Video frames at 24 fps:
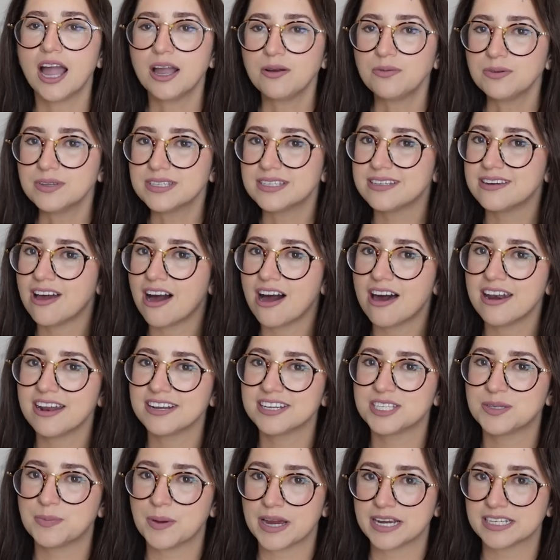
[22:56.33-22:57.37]
I was not
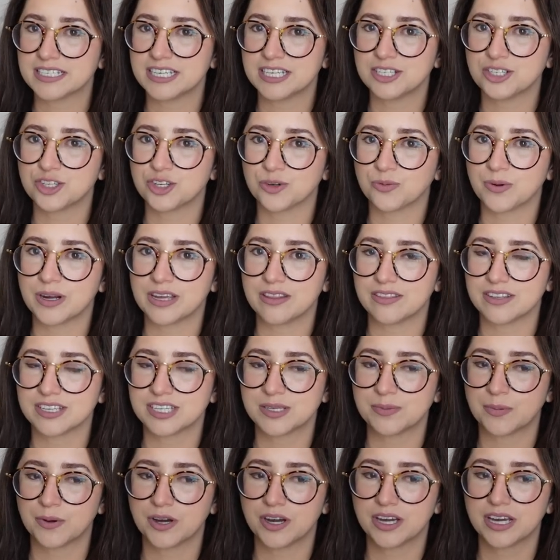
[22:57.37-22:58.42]
expecting to read
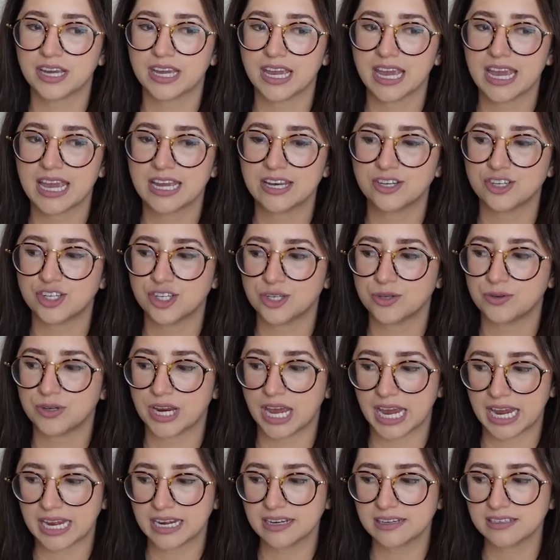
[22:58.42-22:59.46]
this book in two
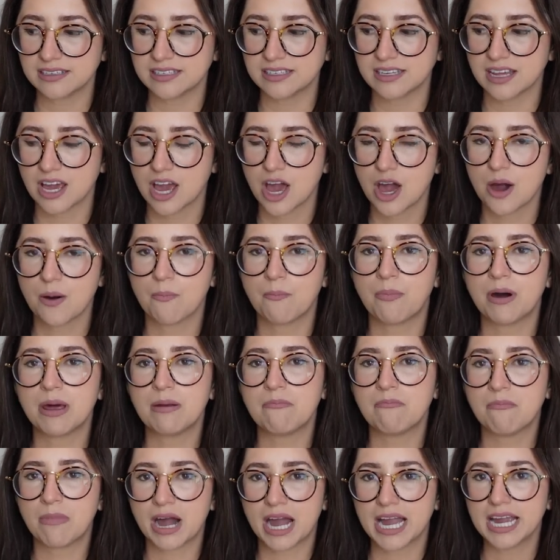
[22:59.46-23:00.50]
days.
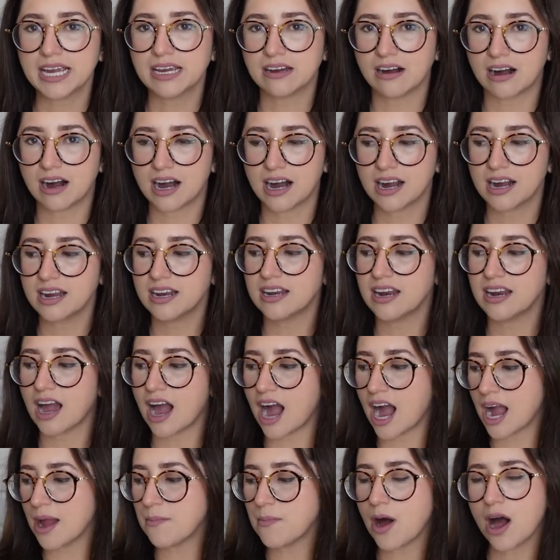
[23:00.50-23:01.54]
But my God,
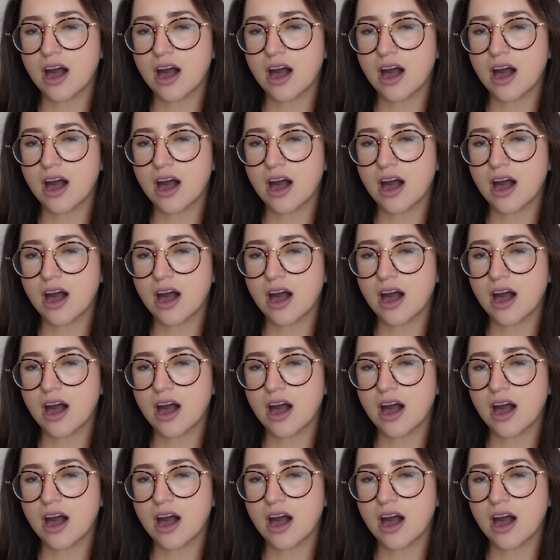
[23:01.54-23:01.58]
I'm